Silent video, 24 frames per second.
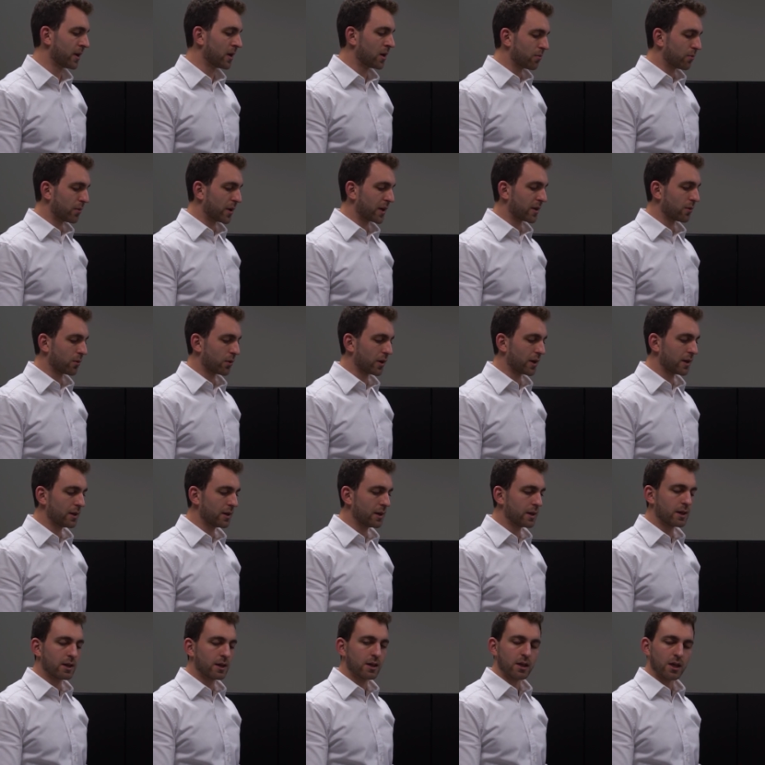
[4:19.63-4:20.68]
By the
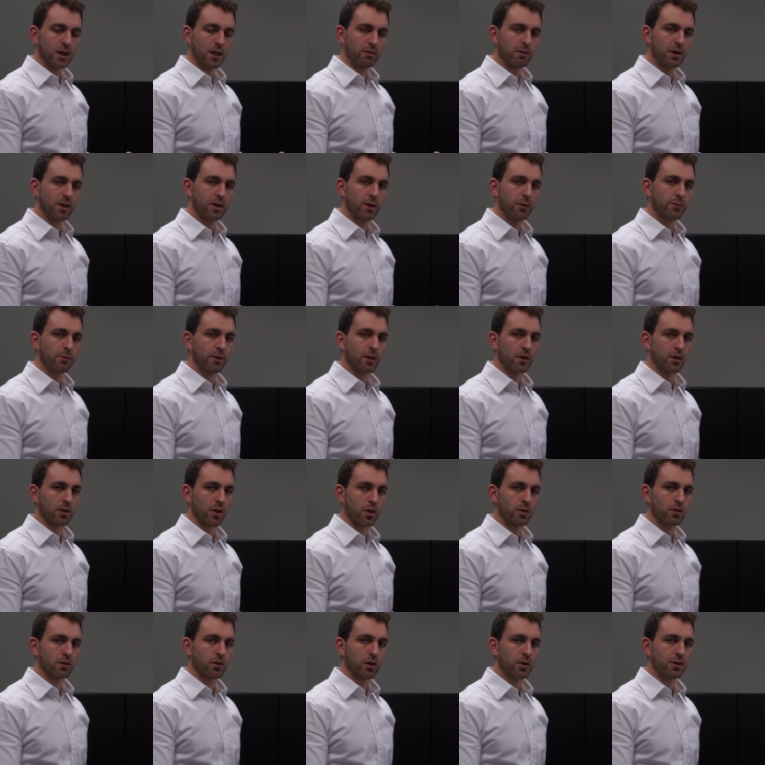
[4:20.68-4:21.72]
way, even if a
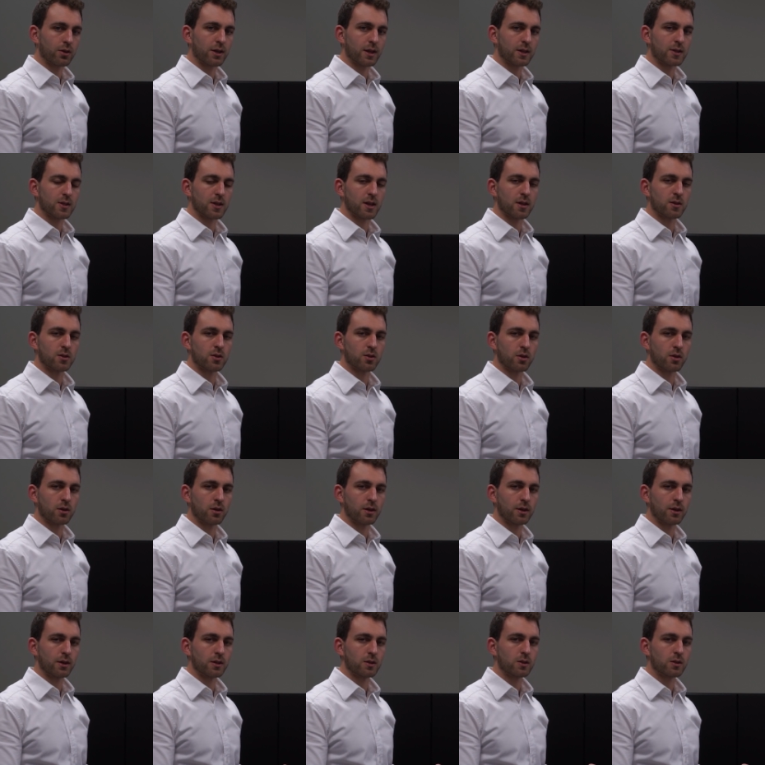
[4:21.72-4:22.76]
non-contact
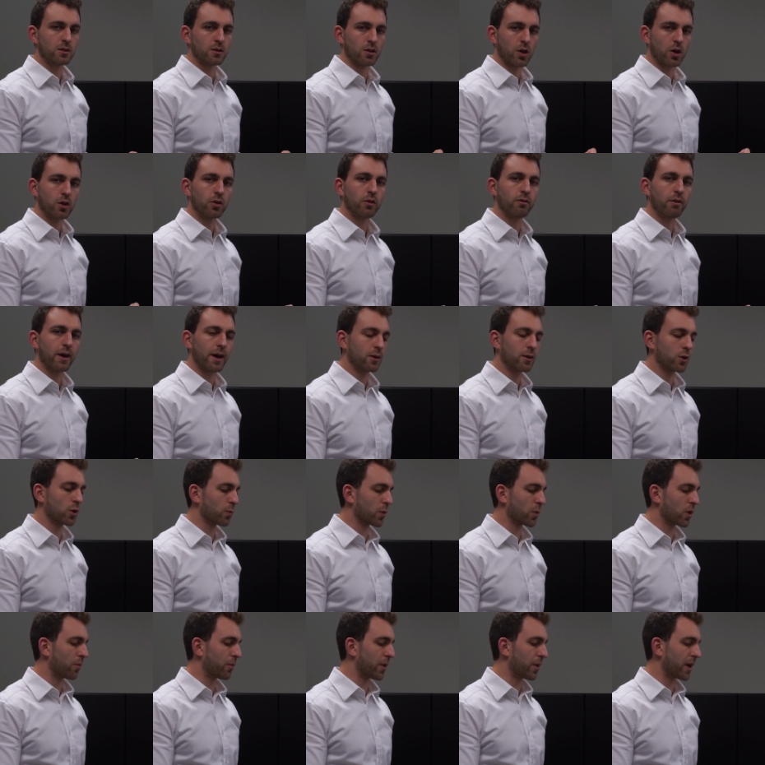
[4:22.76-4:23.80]
sensor is not vacuum
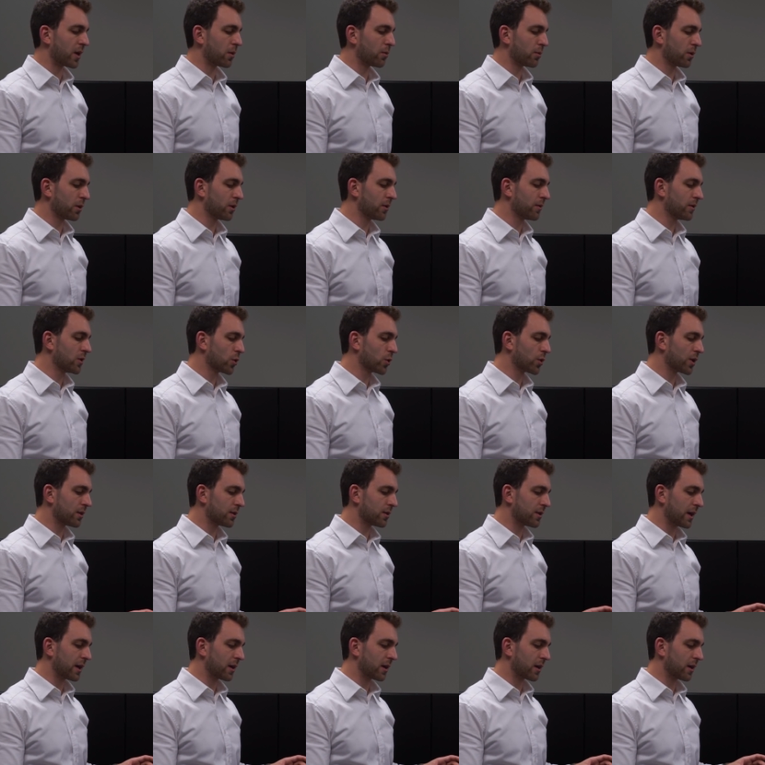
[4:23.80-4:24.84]
compatible, you can
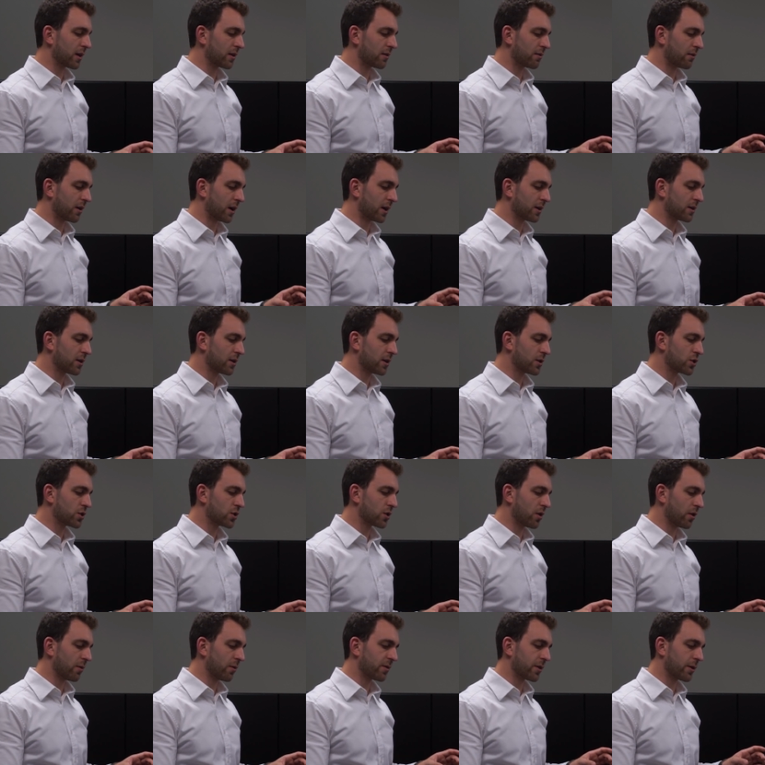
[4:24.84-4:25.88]
take
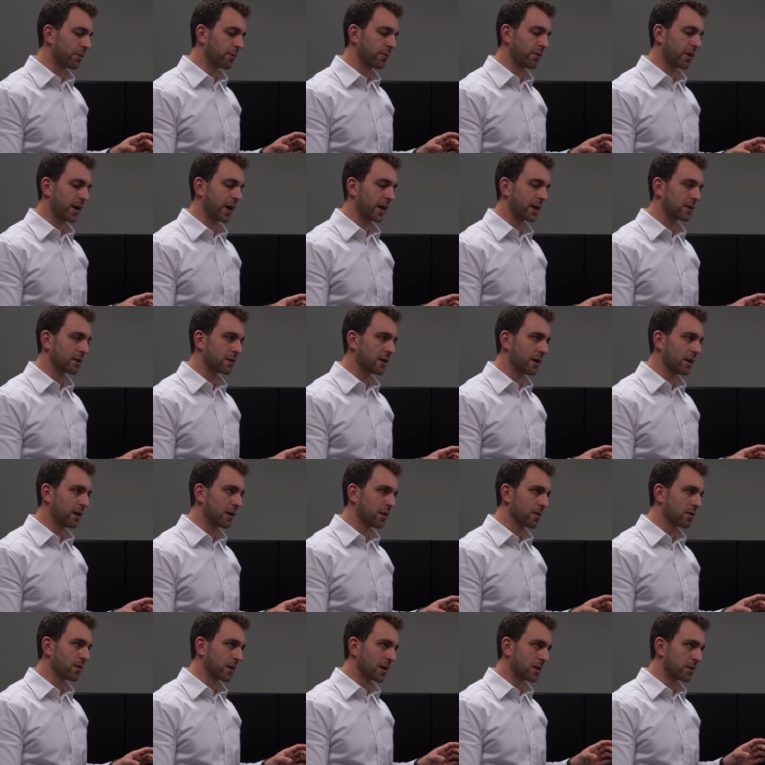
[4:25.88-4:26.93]
advantage of the fact
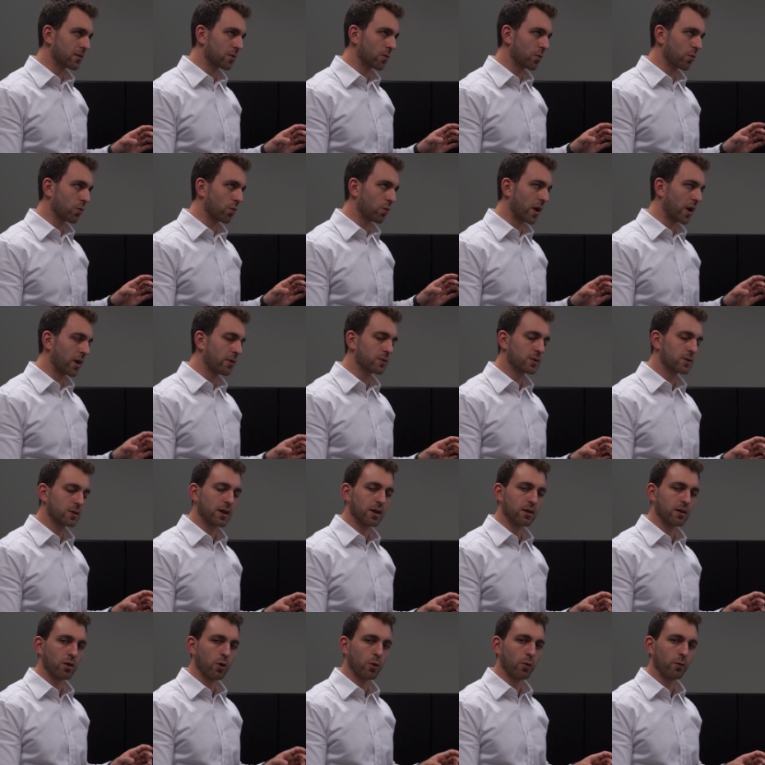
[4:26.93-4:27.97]
that waves
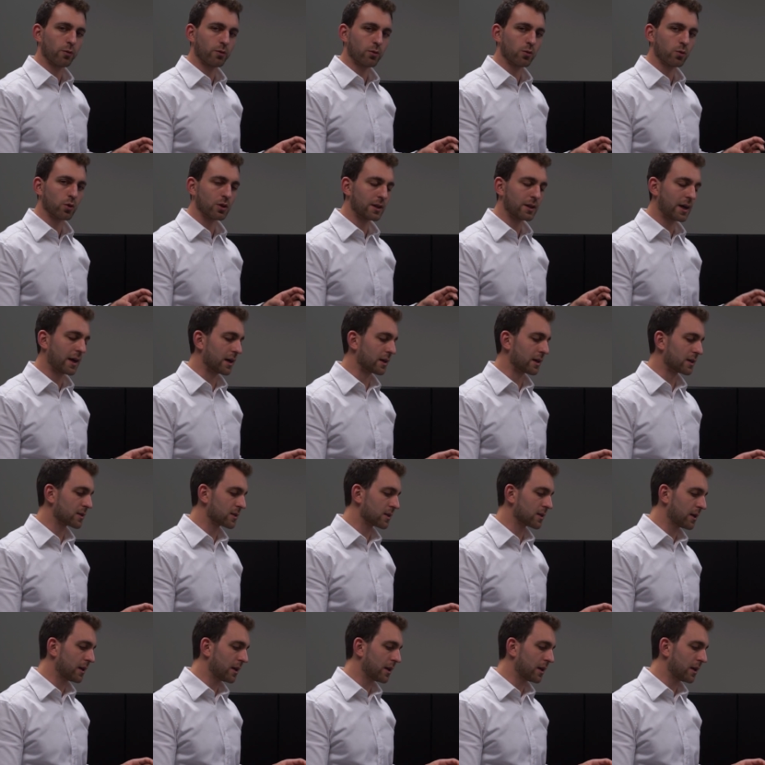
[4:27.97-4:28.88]
can go through glass.